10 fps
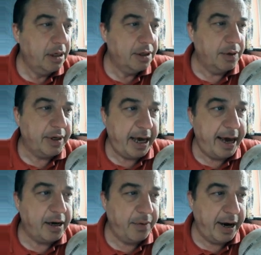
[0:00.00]
So Caer
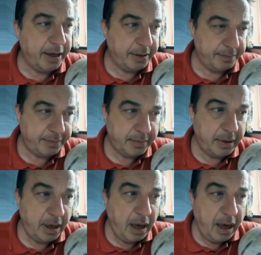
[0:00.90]
Caradoc
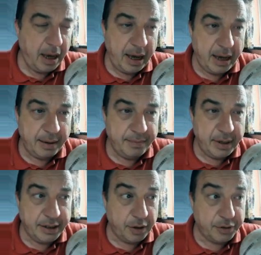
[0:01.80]

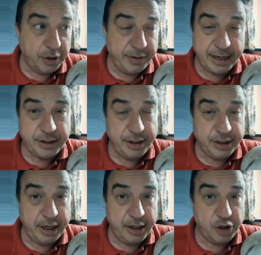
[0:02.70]
is also next to this
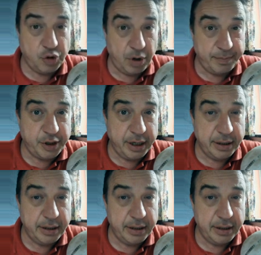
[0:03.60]
in Shropshire,